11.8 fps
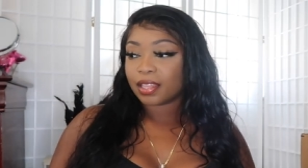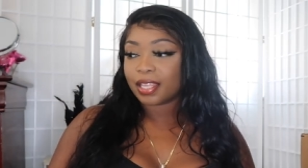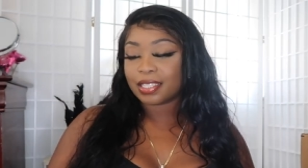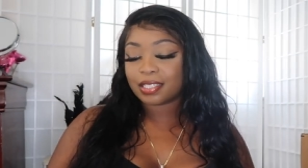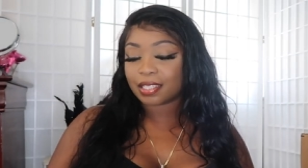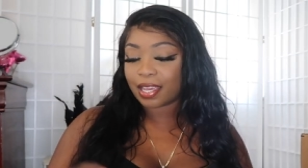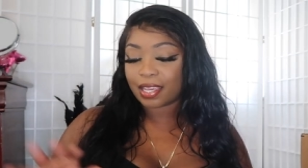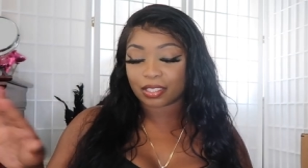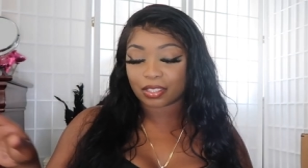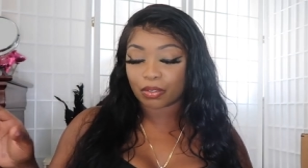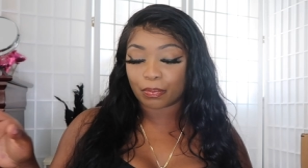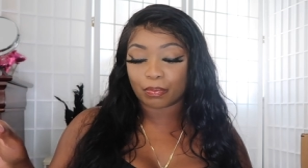that's
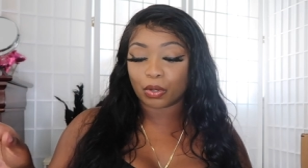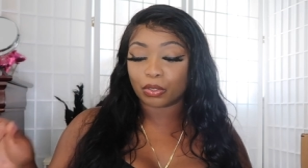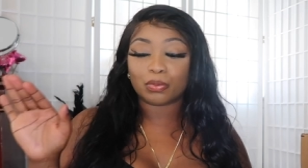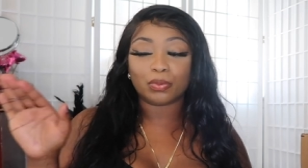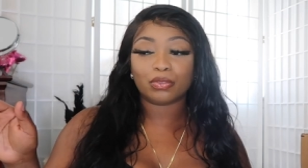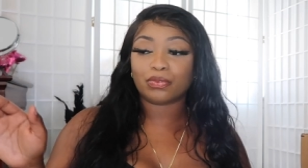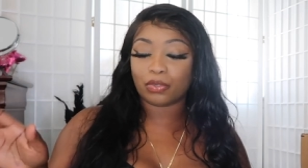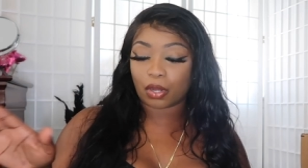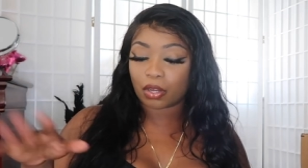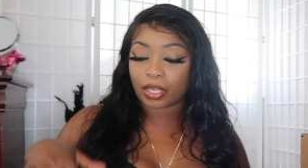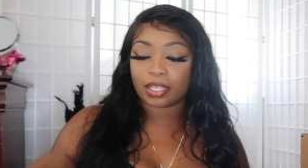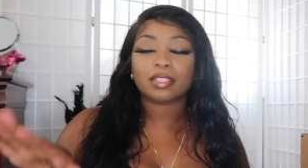like the most beautiful
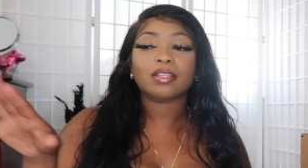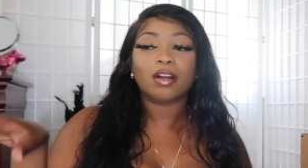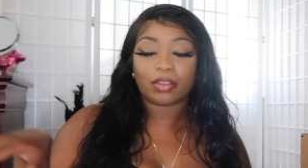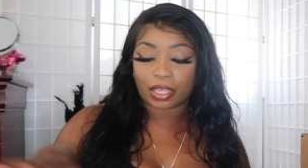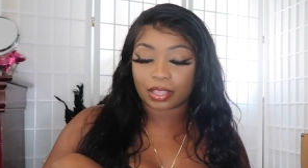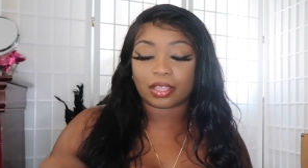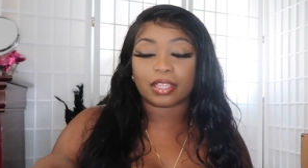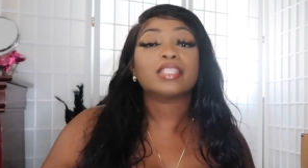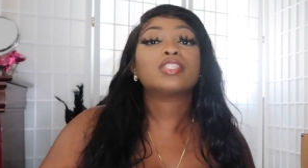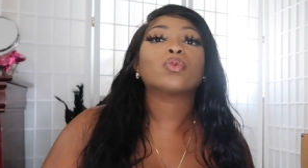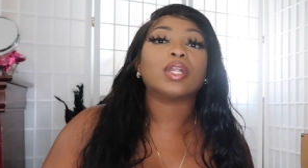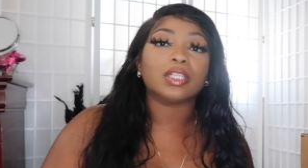okay okay
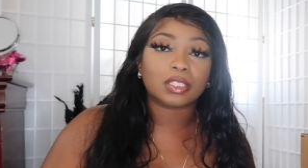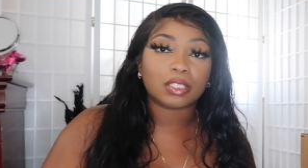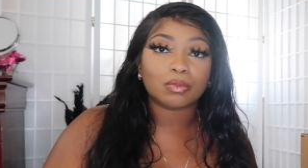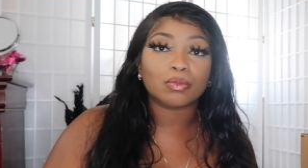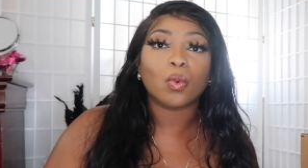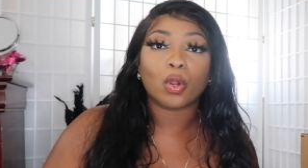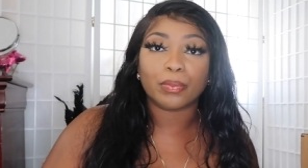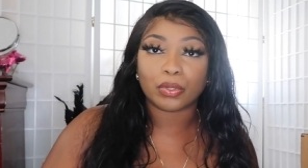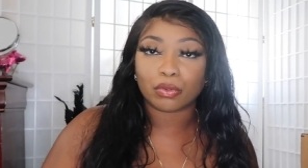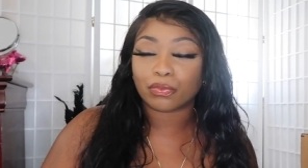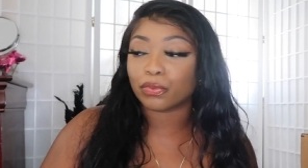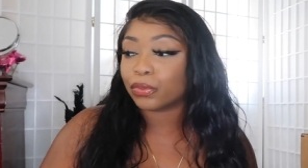this one is more
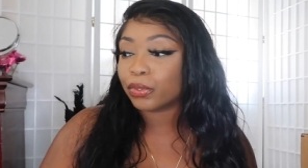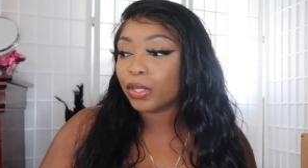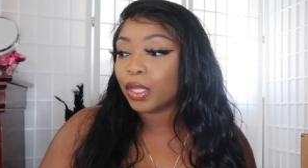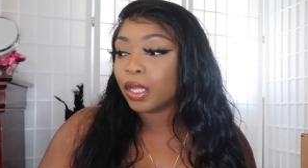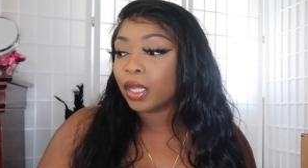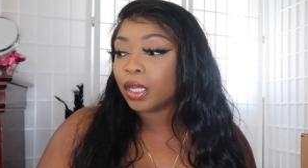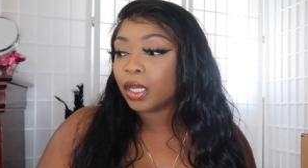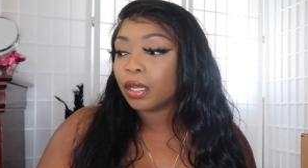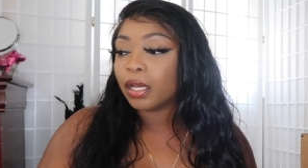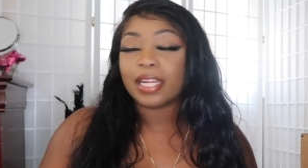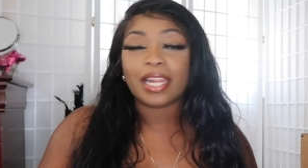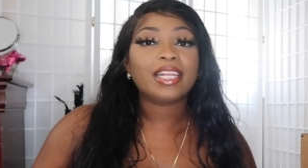beautiful
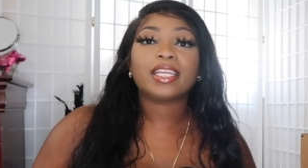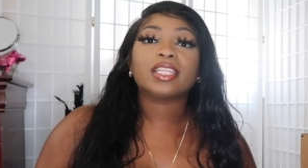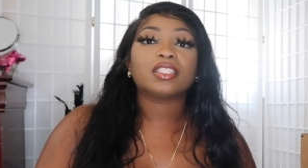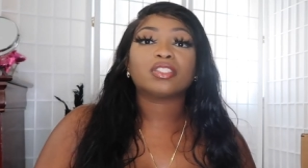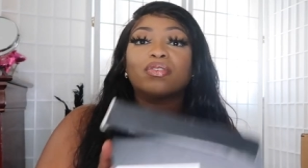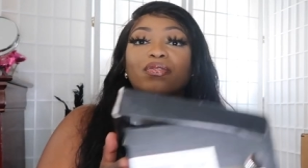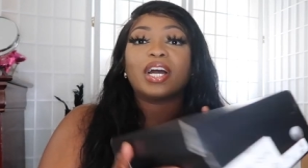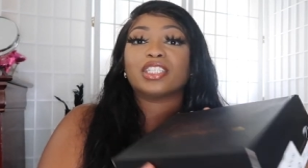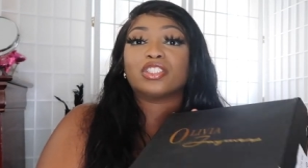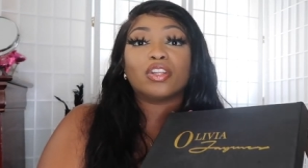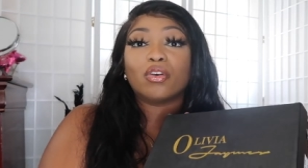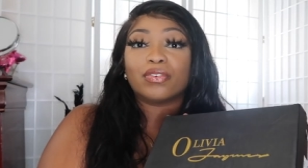and I didn't get this from
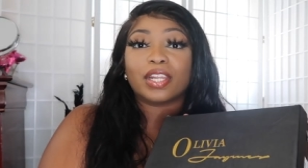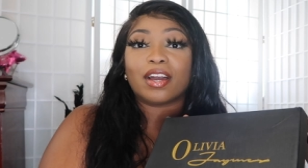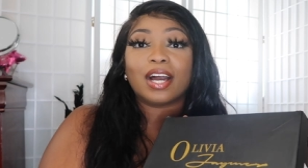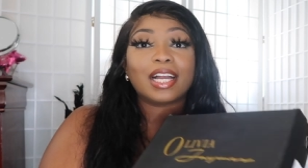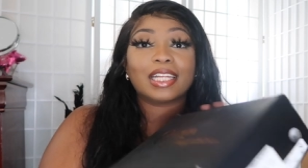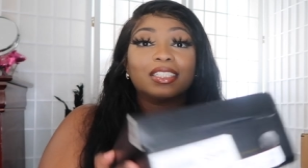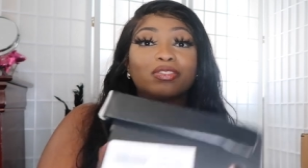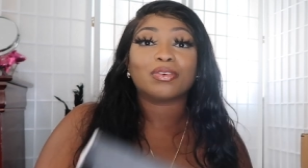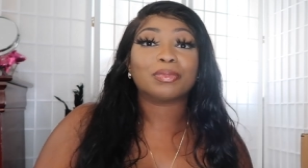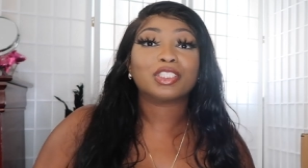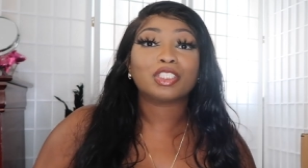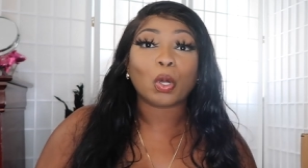Fashion Nova There. I got this
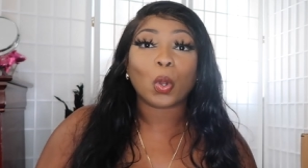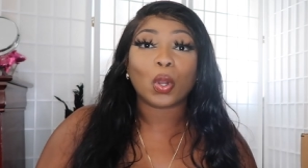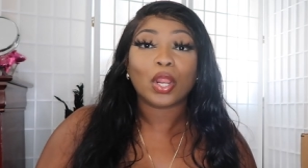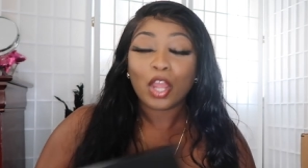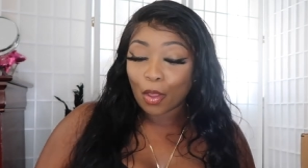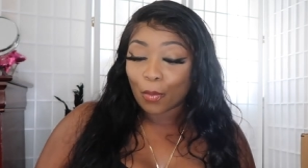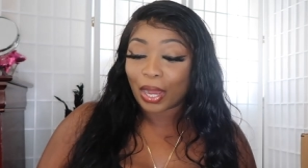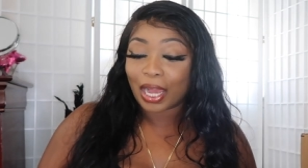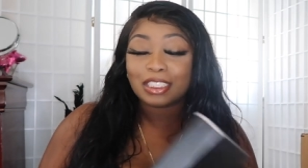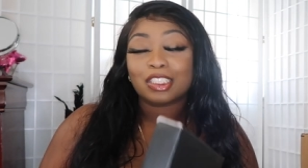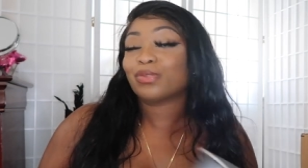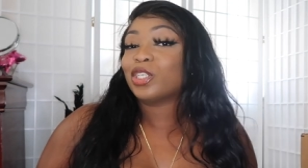from a store. But
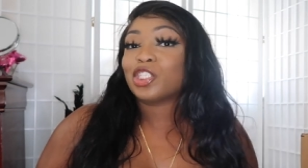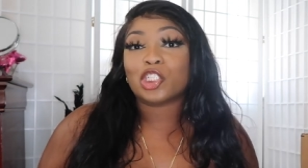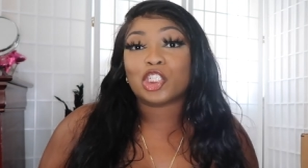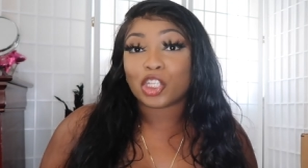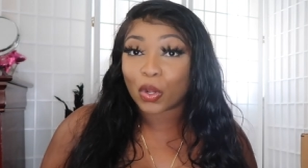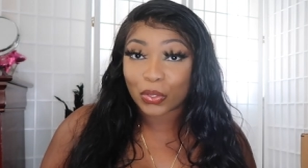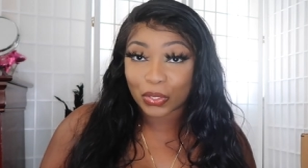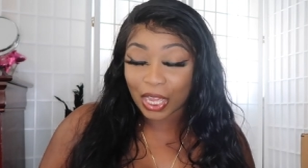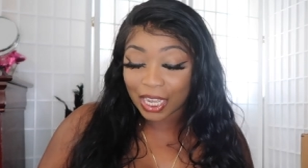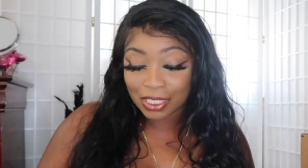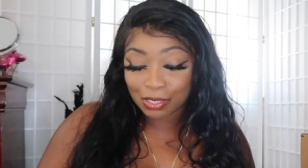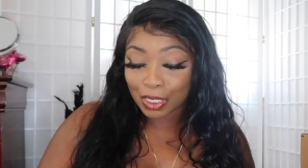I just wanted to show you
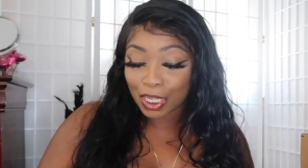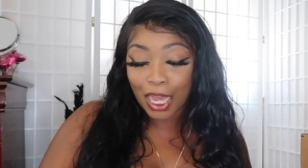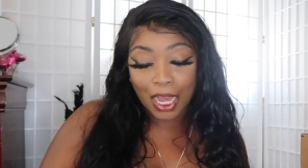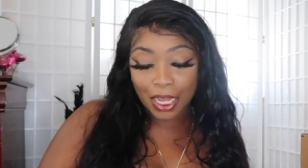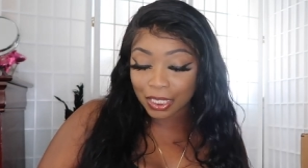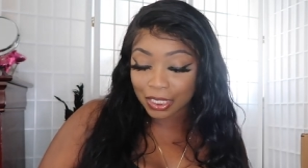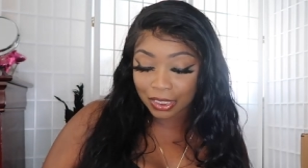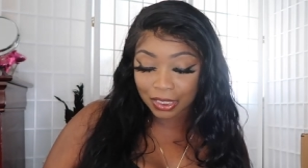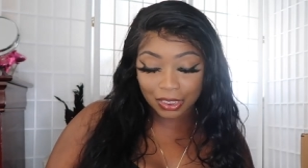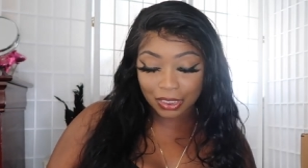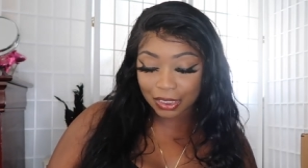guys because,